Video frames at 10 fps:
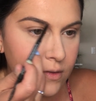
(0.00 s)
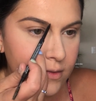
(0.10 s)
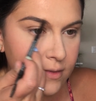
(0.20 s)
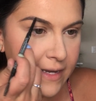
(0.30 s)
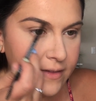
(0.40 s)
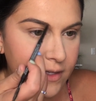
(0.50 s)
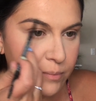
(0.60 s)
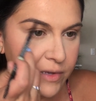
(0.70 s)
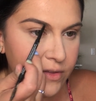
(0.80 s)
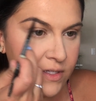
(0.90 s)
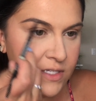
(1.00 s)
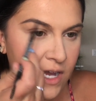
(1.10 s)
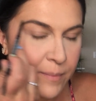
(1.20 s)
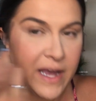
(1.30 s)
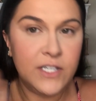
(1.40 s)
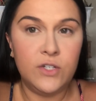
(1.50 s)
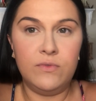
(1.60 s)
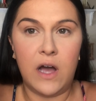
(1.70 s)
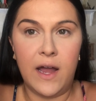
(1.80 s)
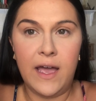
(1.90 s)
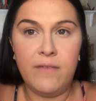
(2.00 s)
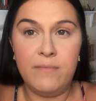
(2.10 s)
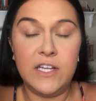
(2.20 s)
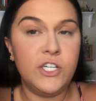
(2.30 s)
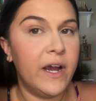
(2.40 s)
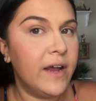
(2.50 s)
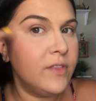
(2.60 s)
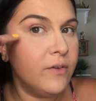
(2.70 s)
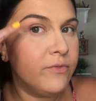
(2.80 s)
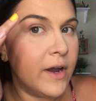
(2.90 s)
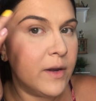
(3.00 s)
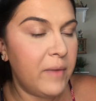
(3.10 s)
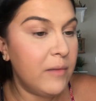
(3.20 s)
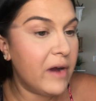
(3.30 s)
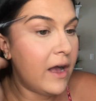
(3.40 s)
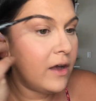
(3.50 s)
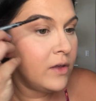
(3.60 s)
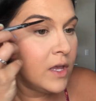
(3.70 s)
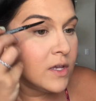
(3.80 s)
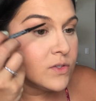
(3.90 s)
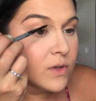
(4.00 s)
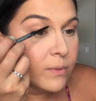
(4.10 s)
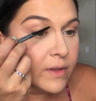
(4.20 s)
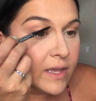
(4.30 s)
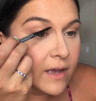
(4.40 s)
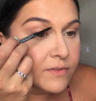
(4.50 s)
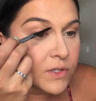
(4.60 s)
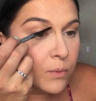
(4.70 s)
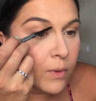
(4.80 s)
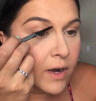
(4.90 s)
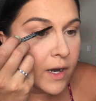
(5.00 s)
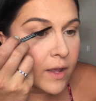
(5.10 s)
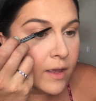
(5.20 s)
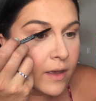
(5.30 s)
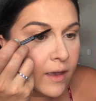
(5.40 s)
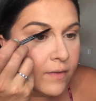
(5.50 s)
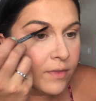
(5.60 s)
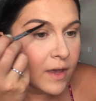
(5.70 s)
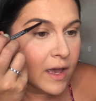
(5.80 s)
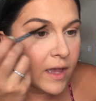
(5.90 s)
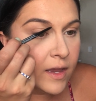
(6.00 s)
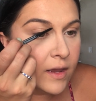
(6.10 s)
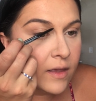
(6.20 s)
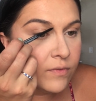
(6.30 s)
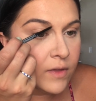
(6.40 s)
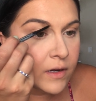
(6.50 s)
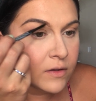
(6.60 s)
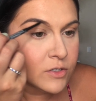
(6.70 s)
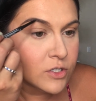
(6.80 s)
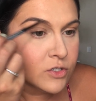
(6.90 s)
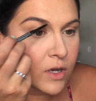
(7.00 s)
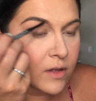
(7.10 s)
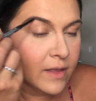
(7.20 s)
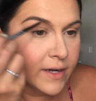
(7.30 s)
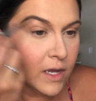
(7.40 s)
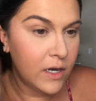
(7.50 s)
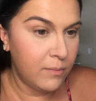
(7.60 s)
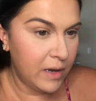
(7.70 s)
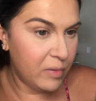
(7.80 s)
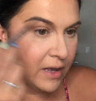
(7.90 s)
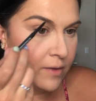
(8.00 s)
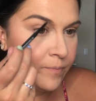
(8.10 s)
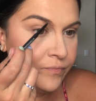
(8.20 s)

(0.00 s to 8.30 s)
lightly build the top. I do not have much hair at the front of my brow, so I really have to work at that, and then I'll just draw a line under my brow.